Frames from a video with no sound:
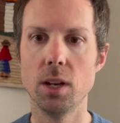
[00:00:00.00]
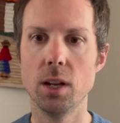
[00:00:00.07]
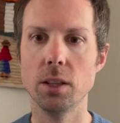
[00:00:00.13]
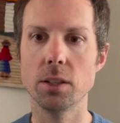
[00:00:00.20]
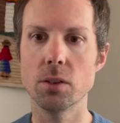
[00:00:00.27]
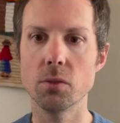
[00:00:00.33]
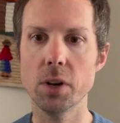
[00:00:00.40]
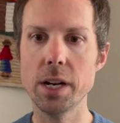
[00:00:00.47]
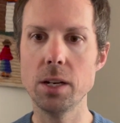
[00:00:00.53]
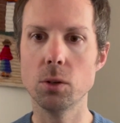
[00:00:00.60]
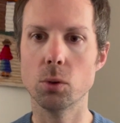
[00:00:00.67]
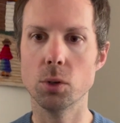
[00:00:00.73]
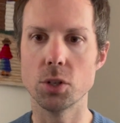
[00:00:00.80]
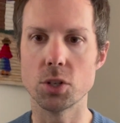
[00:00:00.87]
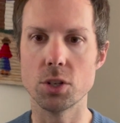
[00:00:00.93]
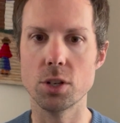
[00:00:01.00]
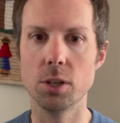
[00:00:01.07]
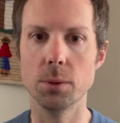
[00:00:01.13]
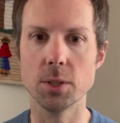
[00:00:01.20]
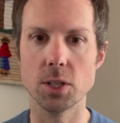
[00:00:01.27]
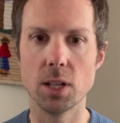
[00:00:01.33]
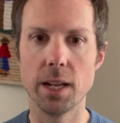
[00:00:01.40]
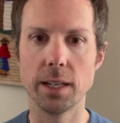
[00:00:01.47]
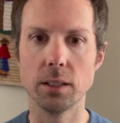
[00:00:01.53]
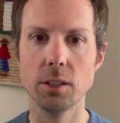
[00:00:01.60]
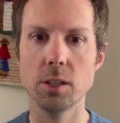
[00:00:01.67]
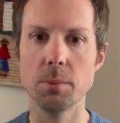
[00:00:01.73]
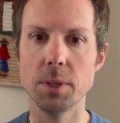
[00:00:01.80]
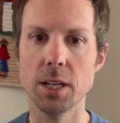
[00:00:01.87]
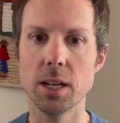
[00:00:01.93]
then rain or snow is likely
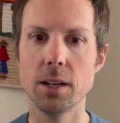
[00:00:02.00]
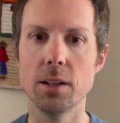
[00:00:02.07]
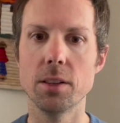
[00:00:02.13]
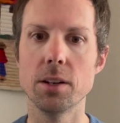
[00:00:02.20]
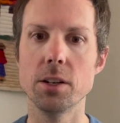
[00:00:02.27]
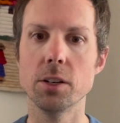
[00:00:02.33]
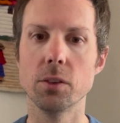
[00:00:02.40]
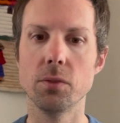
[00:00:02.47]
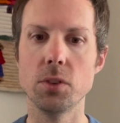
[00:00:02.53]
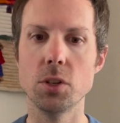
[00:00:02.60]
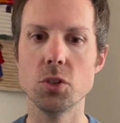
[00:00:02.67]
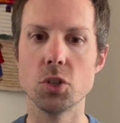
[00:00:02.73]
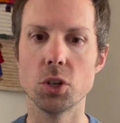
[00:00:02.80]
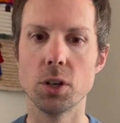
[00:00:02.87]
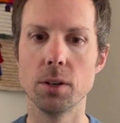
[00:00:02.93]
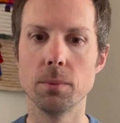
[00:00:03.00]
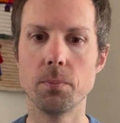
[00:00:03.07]
to begin in the near future.